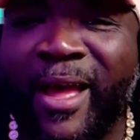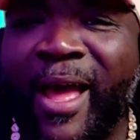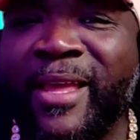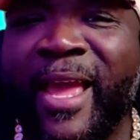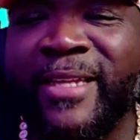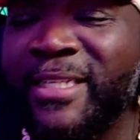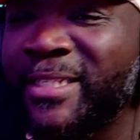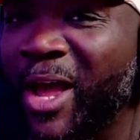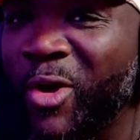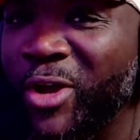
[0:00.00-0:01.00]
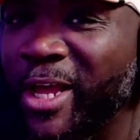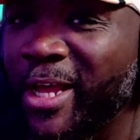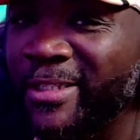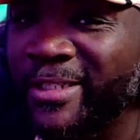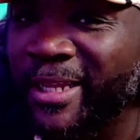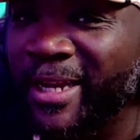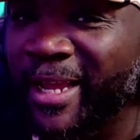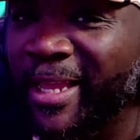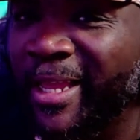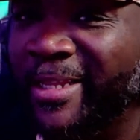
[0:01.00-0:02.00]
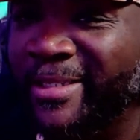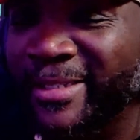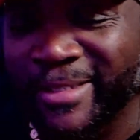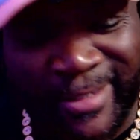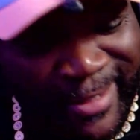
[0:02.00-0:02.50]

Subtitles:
I guess it's all content, I guess. Because,